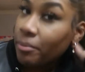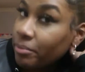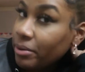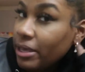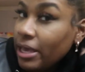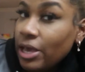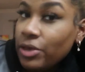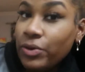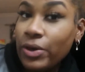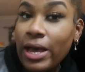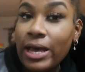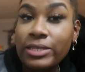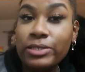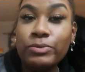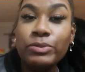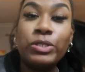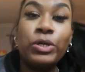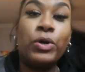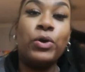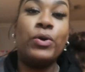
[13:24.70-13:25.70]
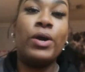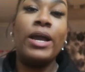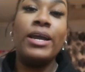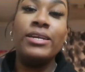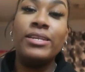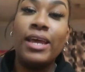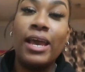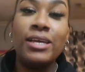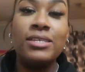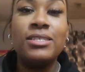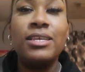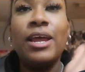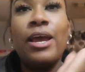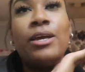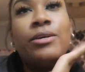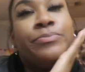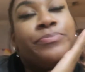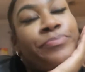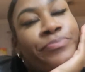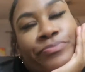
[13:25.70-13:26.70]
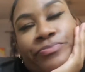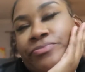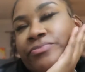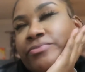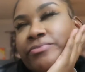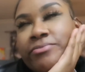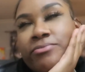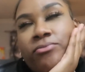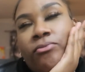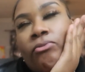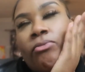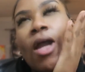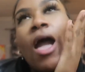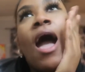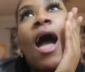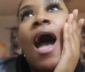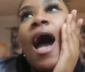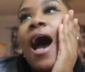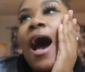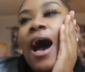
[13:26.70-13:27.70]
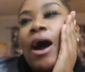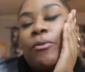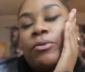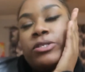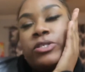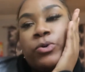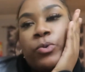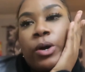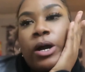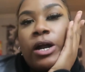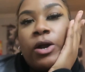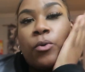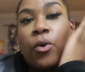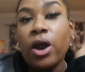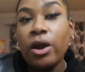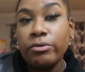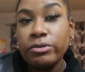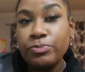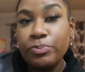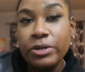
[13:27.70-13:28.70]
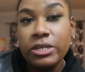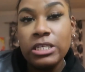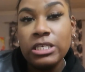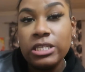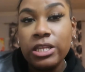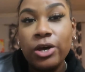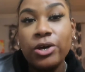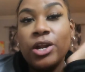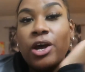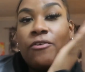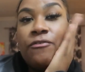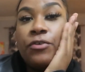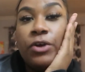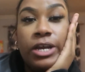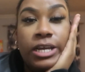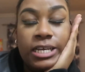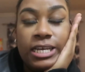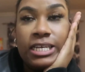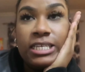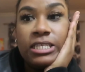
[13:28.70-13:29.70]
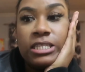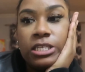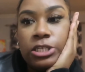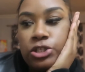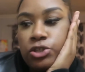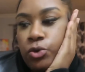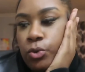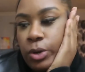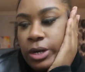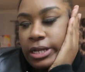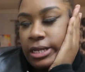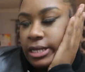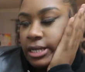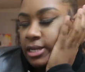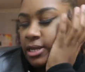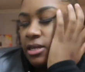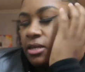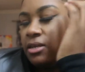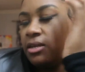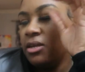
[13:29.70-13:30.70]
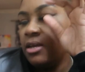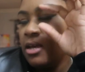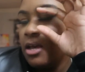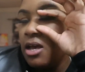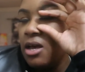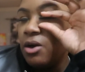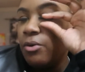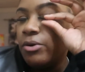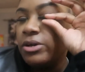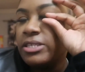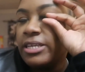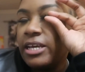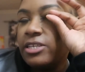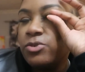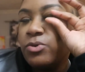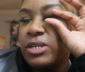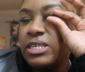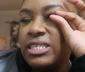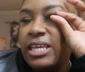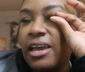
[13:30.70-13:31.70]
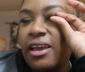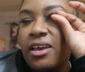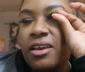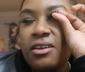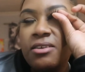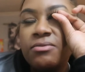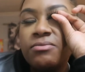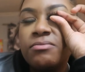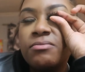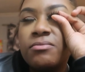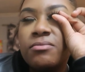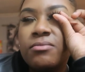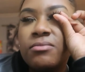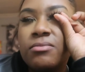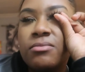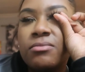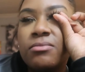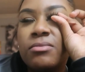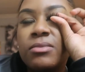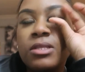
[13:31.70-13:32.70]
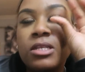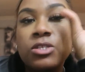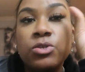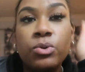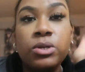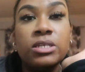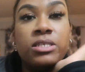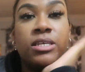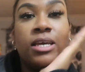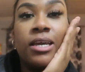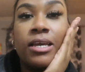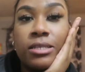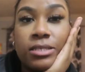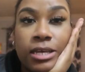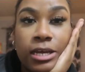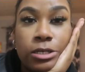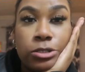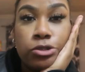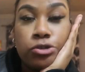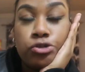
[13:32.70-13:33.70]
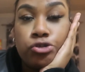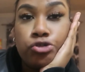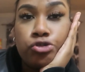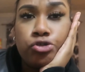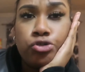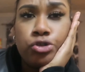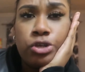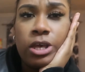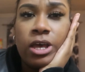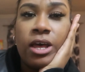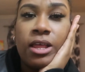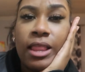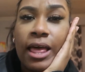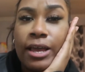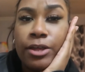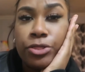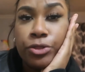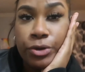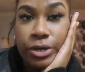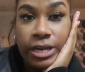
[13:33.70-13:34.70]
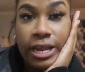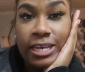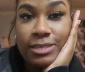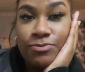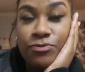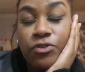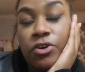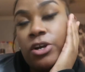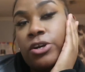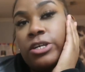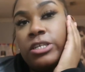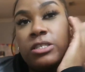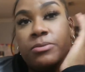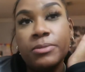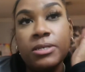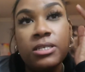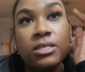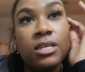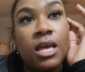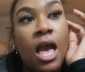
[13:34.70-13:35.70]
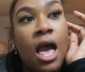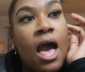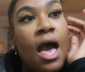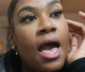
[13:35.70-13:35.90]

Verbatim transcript: But yeah, you guys, it was a great day today. I went to work. Work was pretty slow though. For it's the 20, what's that, 22nd? The 22nd is like, yes. yeah, like three days before Christmas.